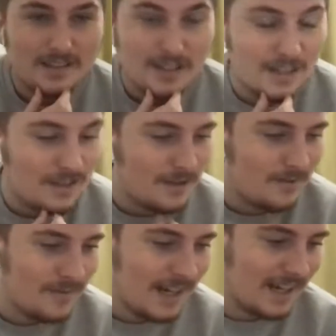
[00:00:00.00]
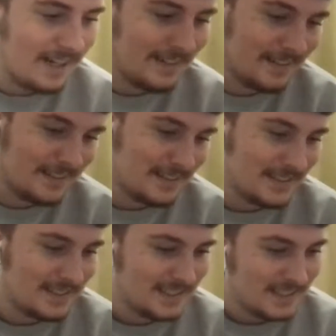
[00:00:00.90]
Oh man.
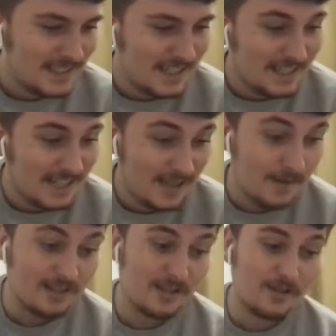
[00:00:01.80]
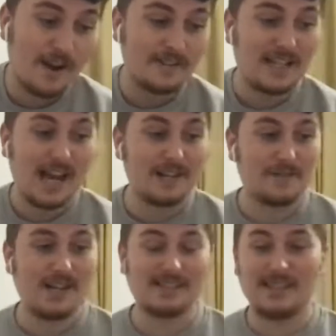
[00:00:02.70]
Kidderminster have got FC
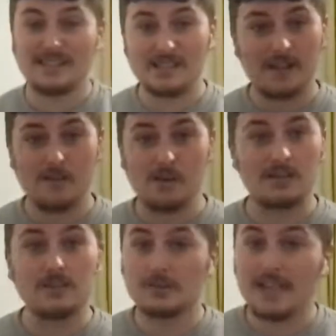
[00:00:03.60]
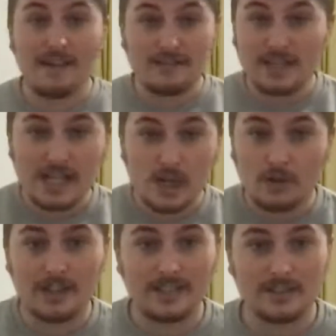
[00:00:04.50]
Halifax. That's another one. Guaranteed
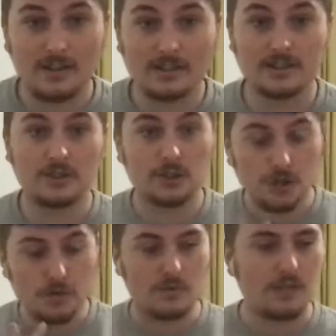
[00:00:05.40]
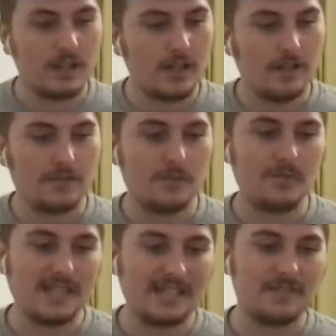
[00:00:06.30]
non-league sides, 2 of
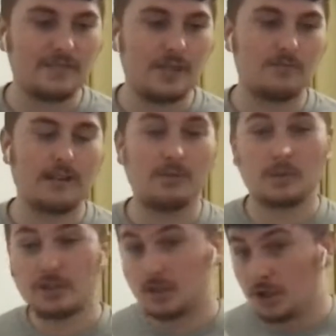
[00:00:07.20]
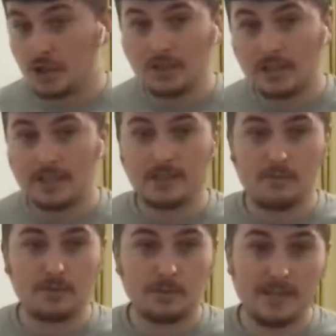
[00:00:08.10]
them in the third round, which is a good thing in
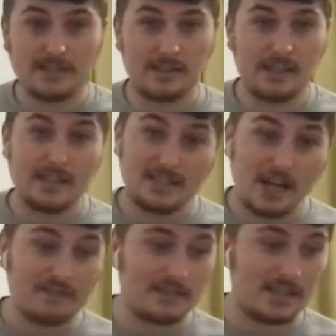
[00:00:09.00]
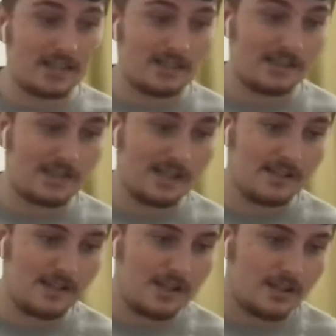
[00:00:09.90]
some respects. Guaranteed, as I said,
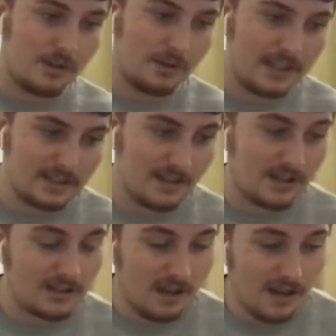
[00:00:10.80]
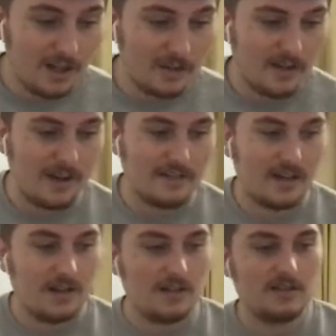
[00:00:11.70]
non-league sides. Carlisle United are
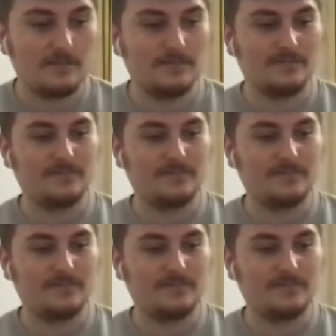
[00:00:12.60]
at home